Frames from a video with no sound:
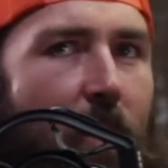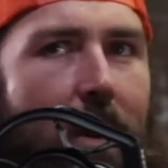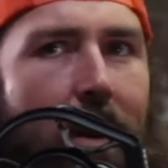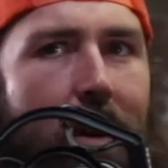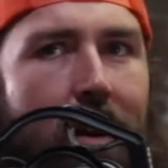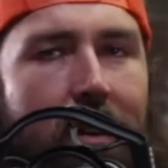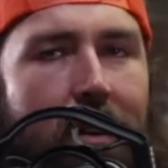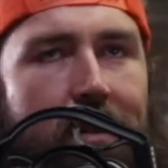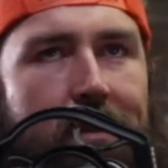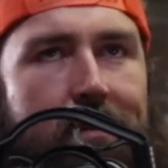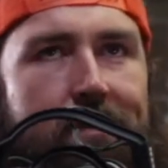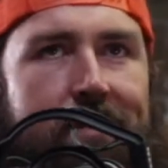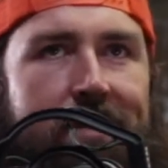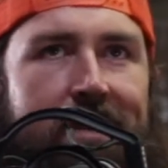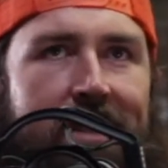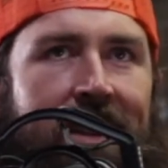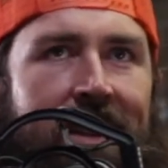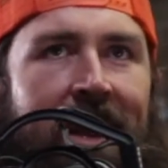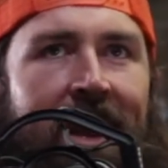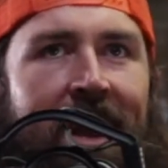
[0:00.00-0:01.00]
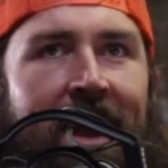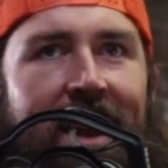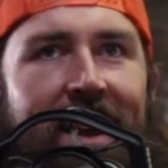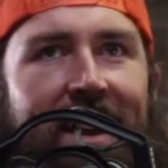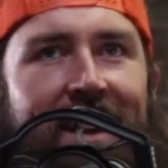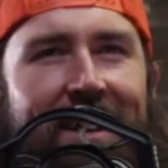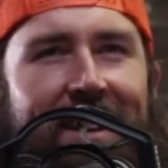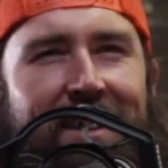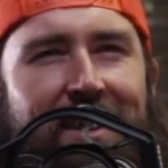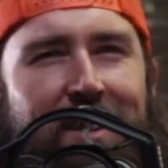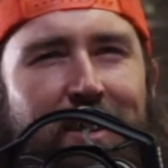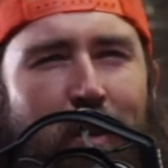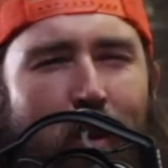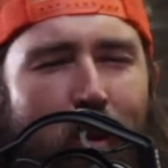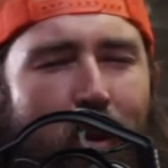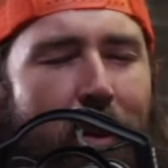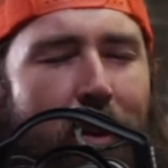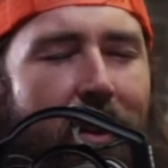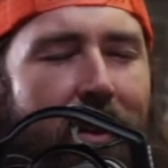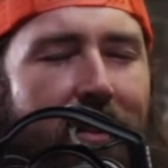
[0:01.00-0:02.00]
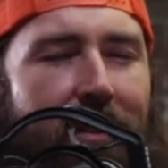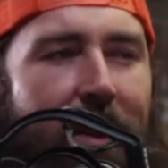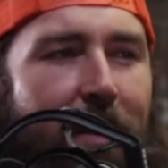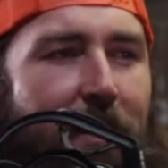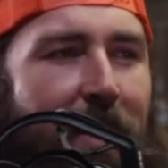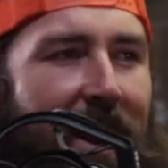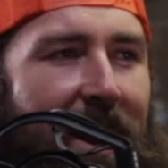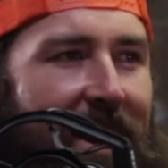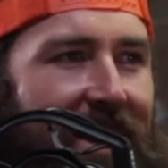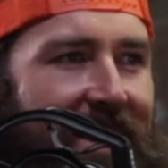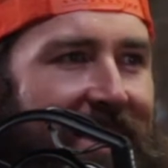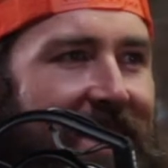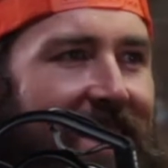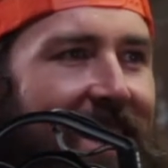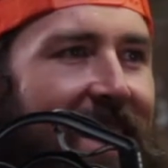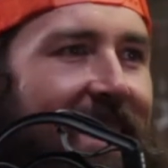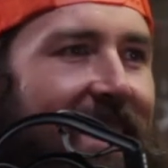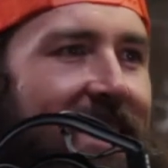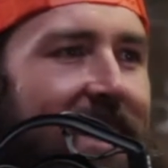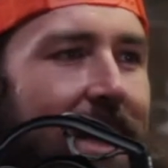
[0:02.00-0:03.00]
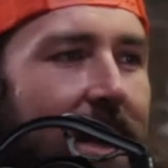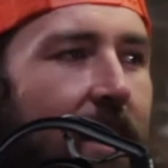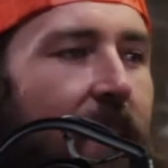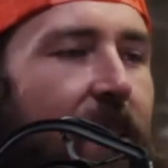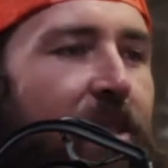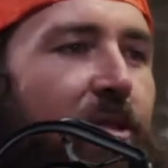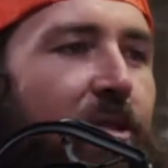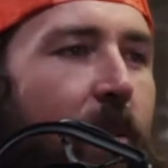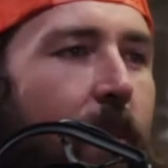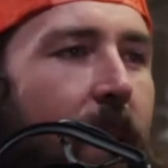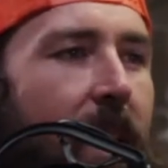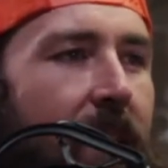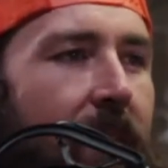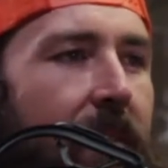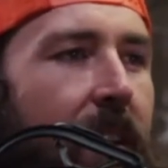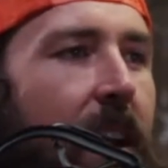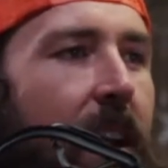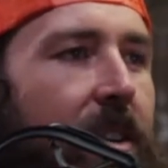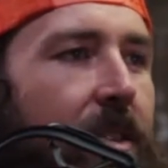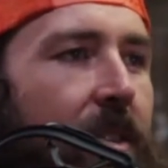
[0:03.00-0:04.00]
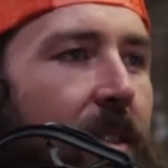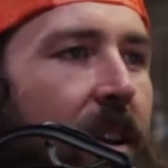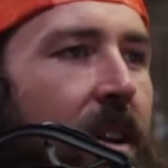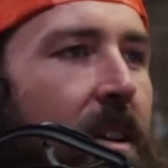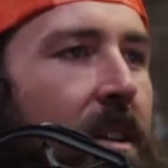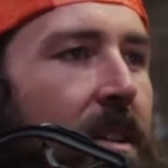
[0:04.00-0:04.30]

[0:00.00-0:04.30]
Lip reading: Well, sort of. I mean, it's industrial manufacturing.